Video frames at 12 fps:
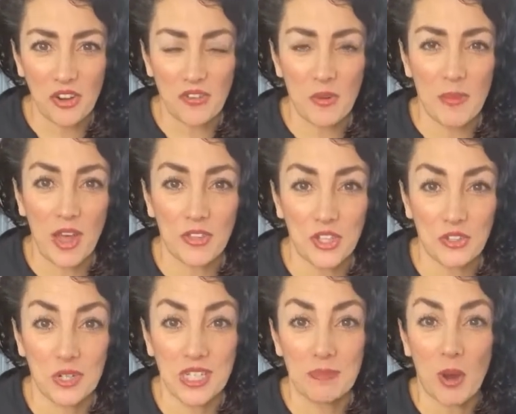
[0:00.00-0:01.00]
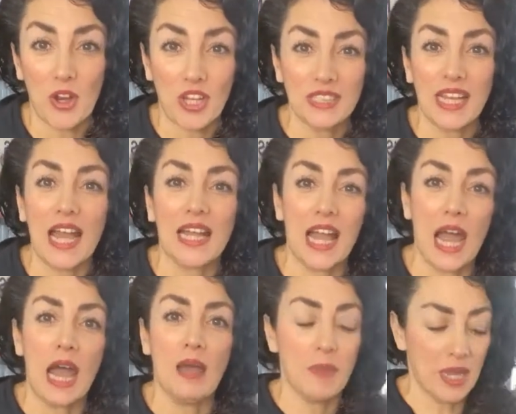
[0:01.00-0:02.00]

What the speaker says: from healthytreatsmarket.com,